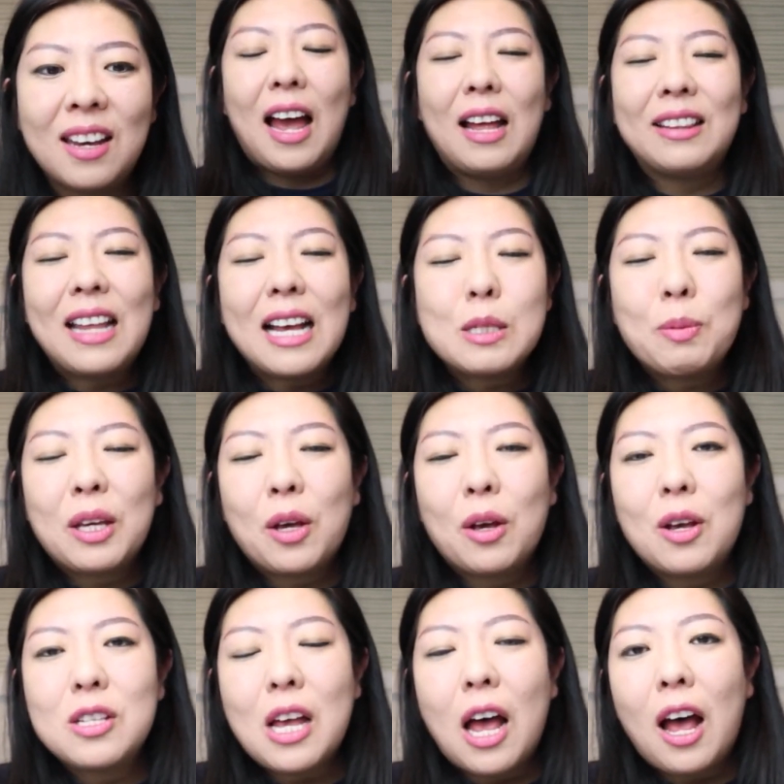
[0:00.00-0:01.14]
And that's
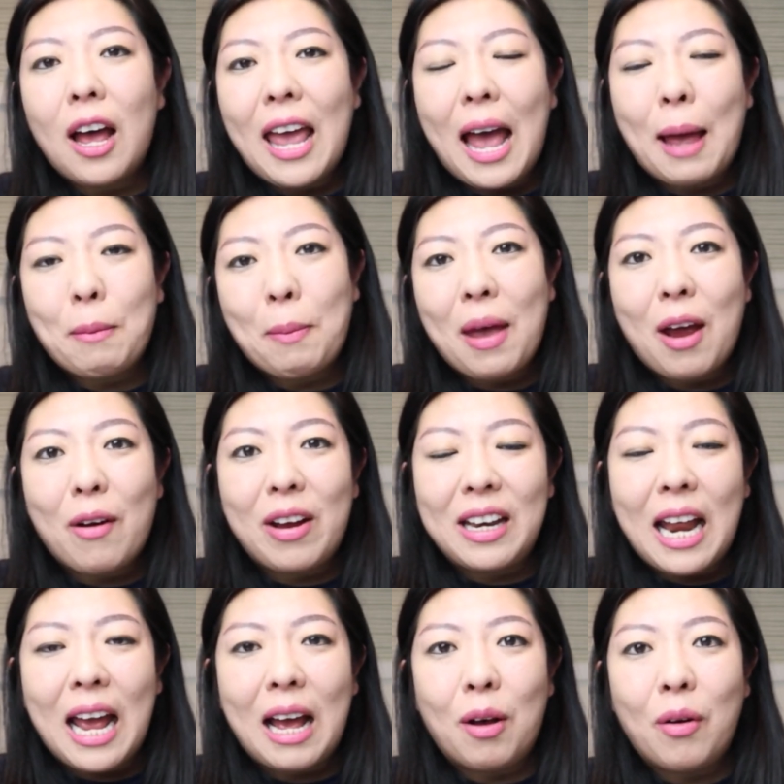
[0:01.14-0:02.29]
because I am a parent
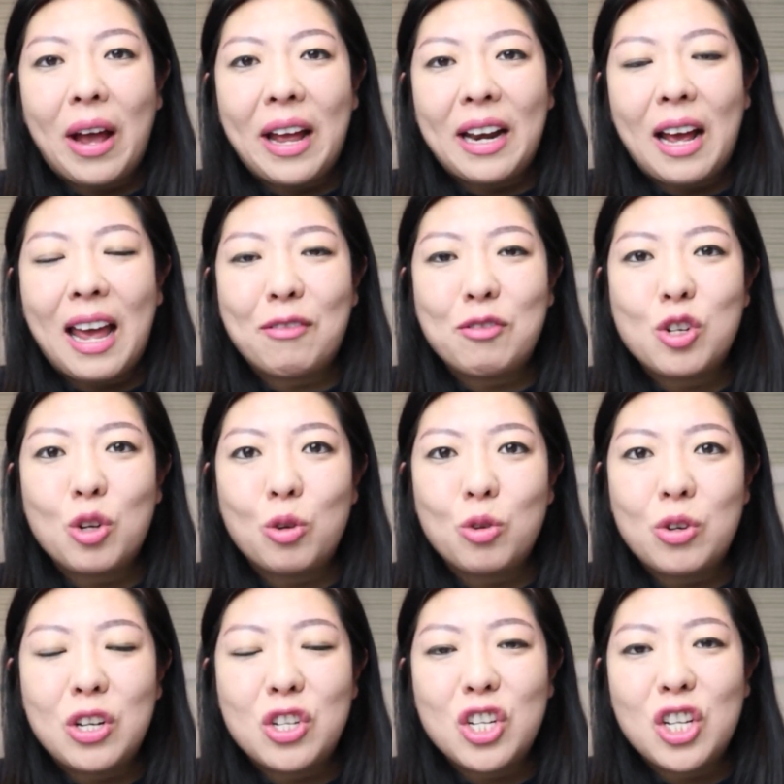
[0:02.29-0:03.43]
now and I have
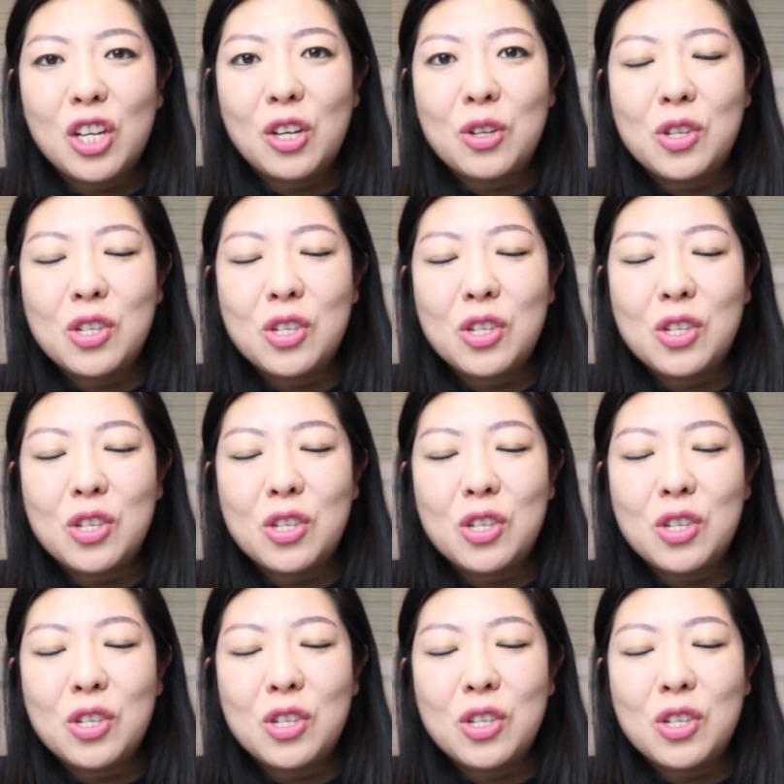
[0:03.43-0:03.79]
children too.